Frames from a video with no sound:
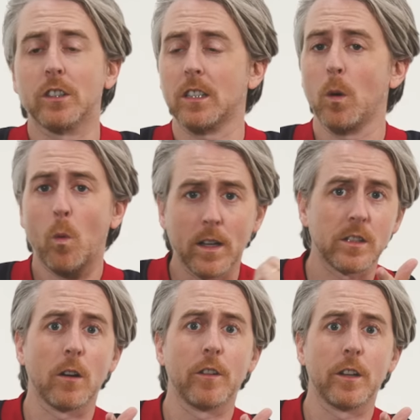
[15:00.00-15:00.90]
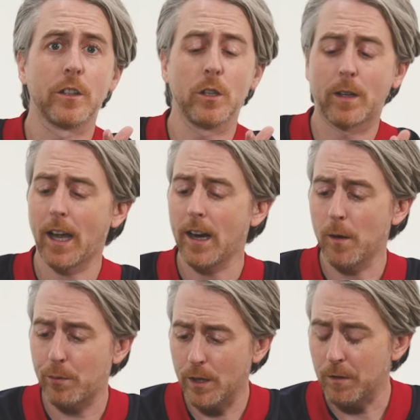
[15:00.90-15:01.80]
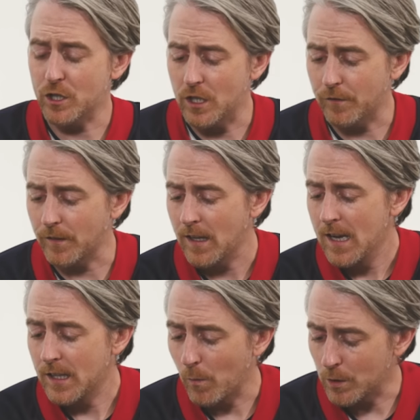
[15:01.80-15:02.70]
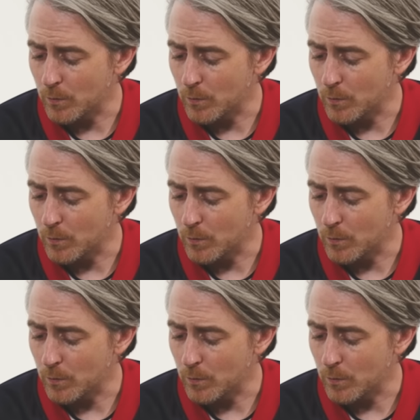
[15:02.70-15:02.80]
it looks like the ones over there in the UK are pretty much different than